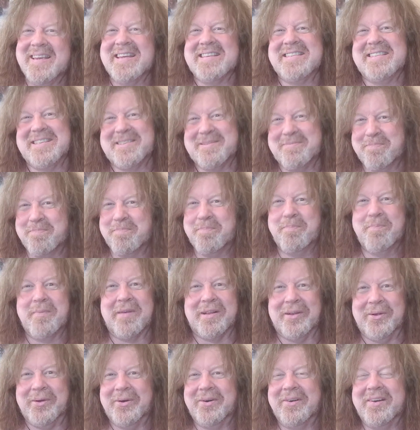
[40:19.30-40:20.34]
Isn't this
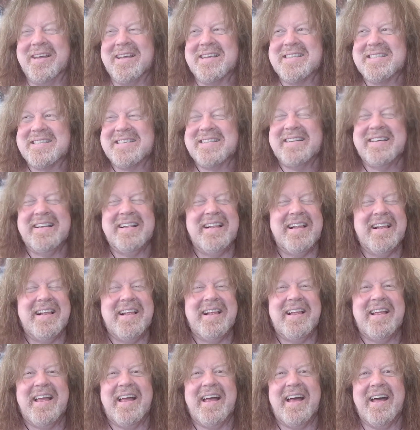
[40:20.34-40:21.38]
glorious?
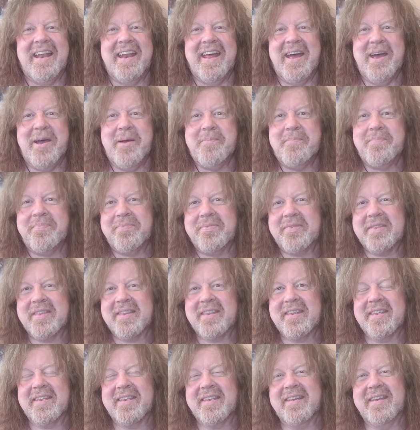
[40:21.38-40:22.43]
And
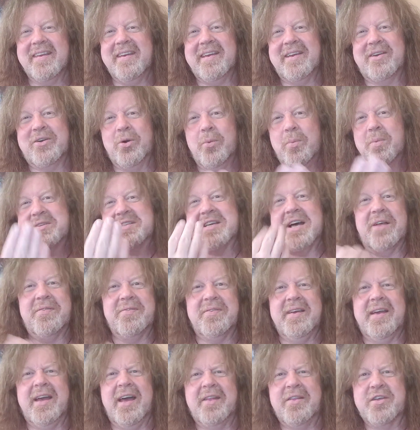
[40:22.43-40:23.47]
he comes out
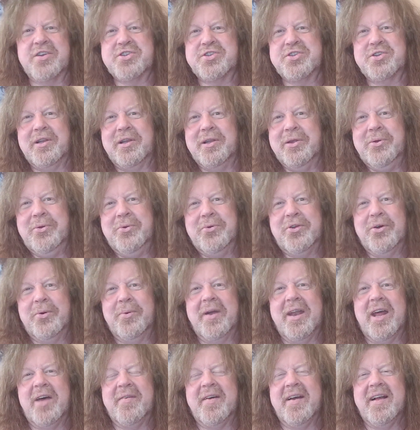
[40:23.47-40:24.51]
the saloon or
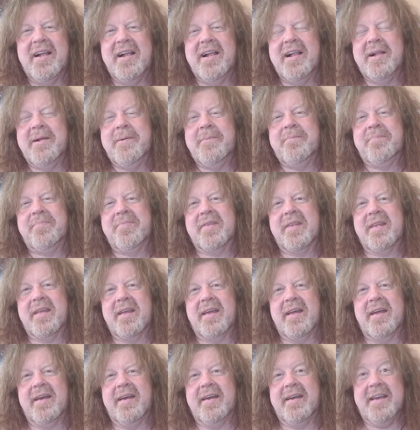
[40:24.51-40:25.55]
whatever.
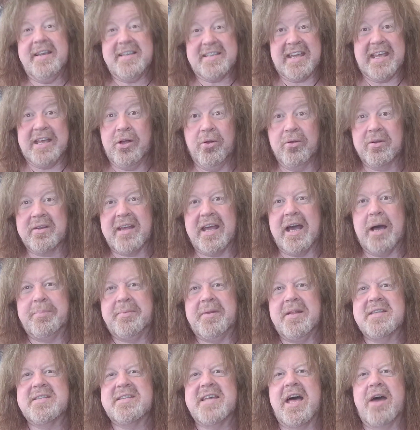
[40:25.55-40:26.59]
He's killed
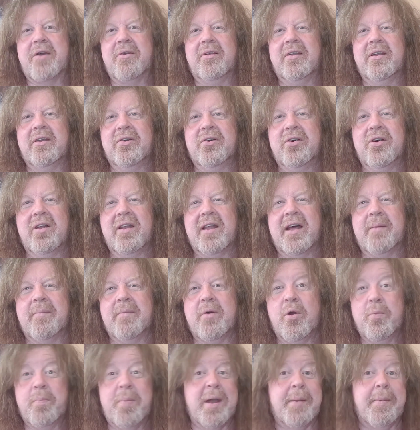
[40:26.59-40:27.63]
Captain Terrell and all
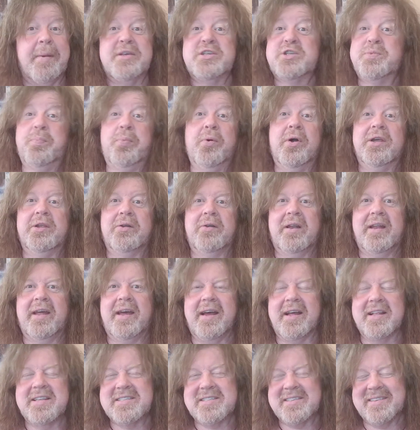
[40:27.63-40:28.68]
that. Oh, by the way, spoiler
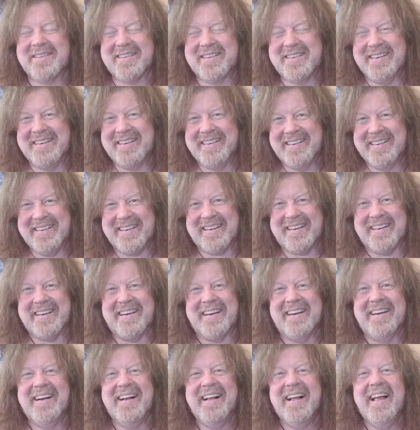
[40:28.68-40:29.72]

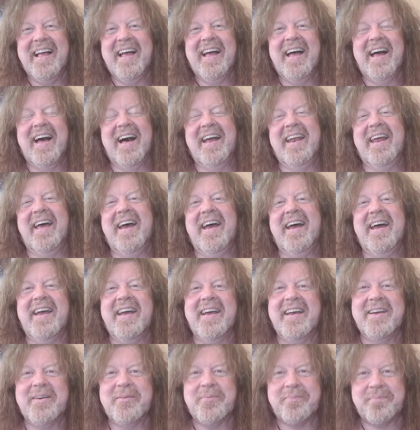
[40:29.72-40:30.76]
alert.
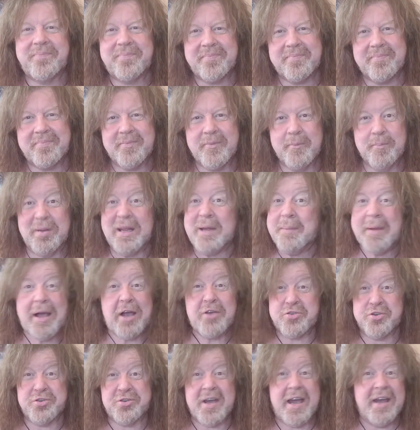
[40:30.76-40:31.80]
And blame
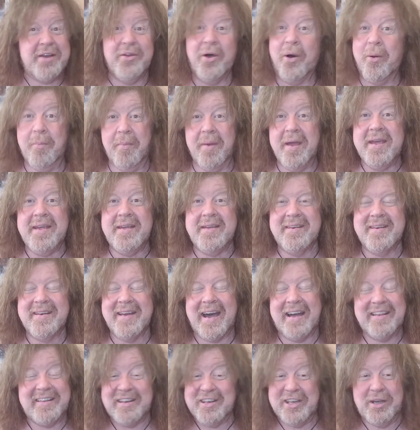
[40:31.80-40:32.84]
Astradyne, not me.
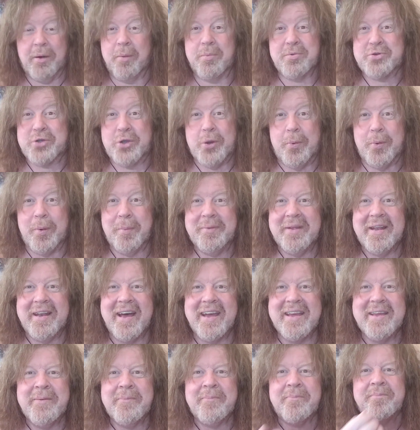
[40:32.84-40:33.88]
I didn't know what was coming up, did
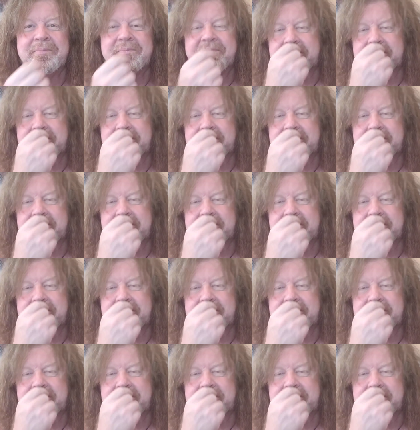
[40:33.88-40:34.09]
I?